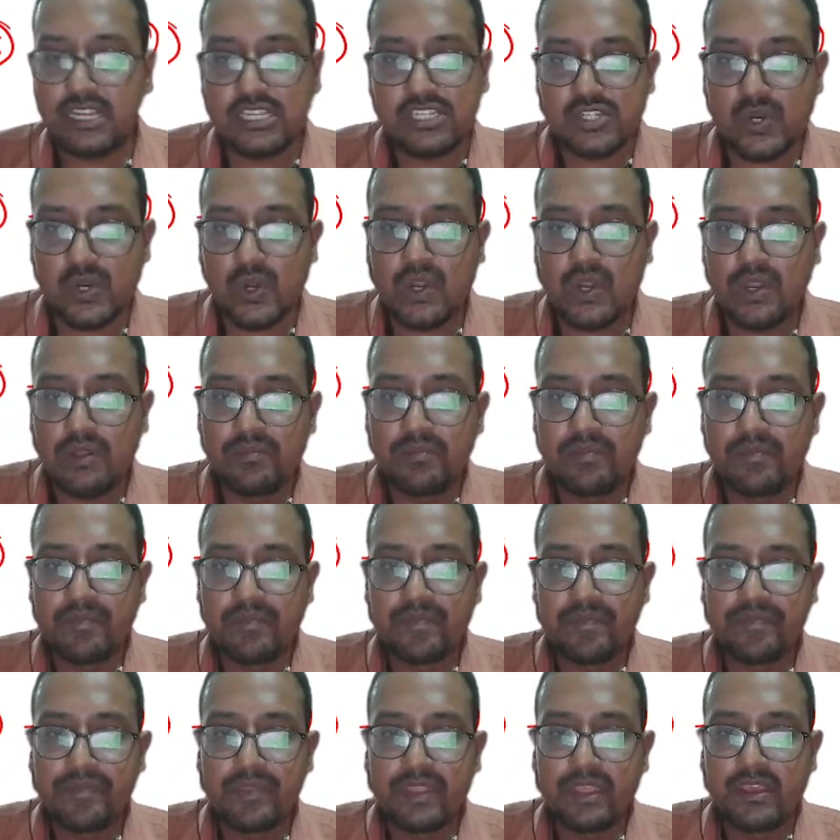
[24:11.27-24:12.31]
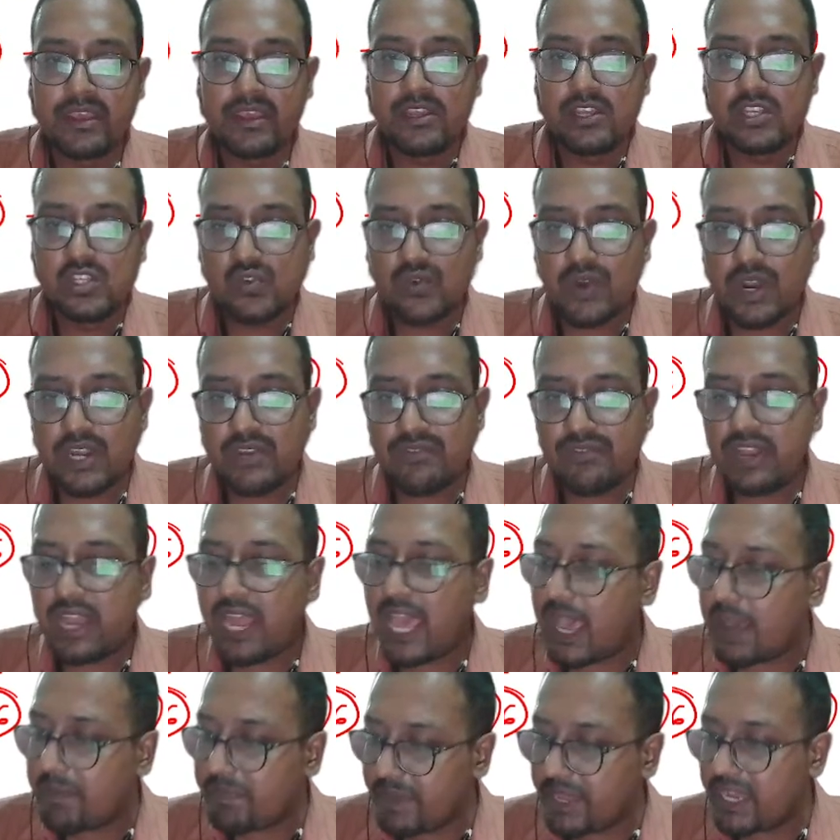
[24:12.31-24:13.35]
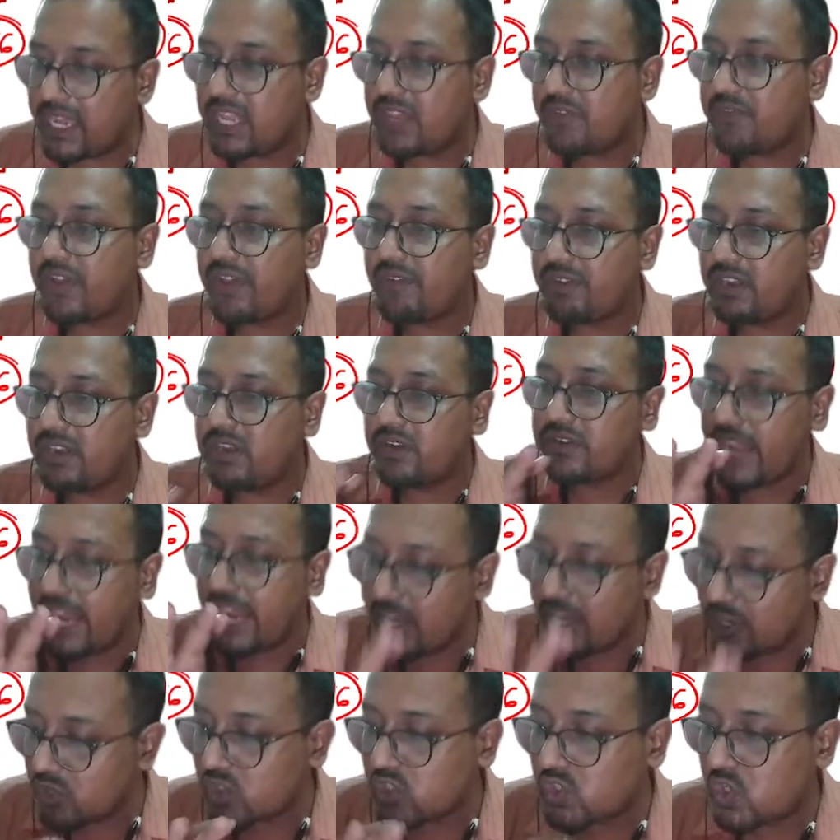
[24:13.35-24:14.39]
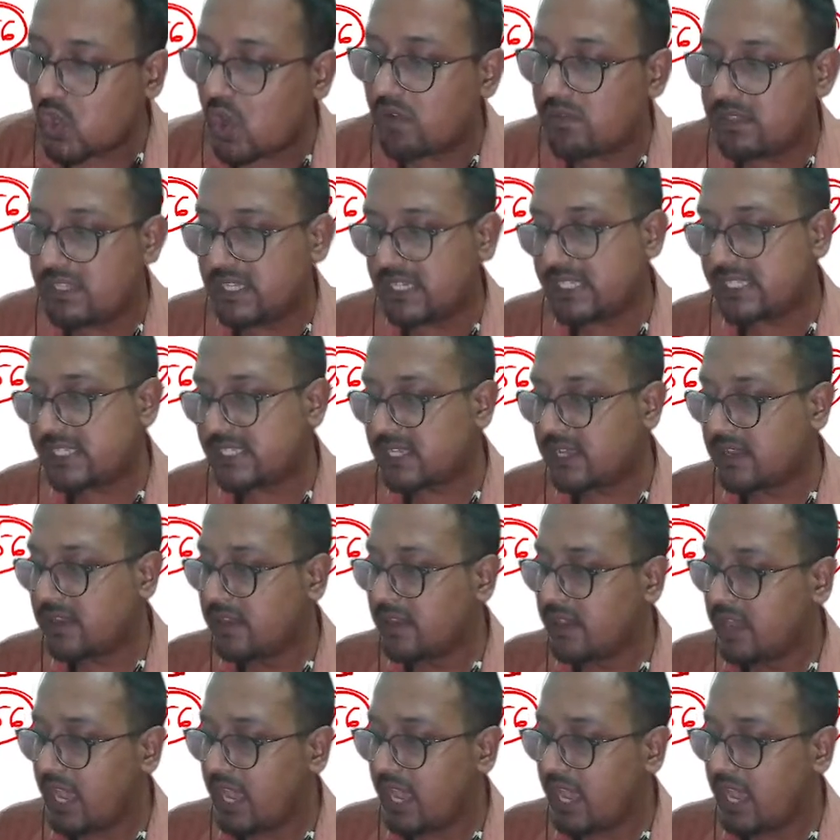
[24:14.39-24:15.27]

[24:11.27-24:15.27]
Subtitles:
Understood? So what will happen if I will try to solve this?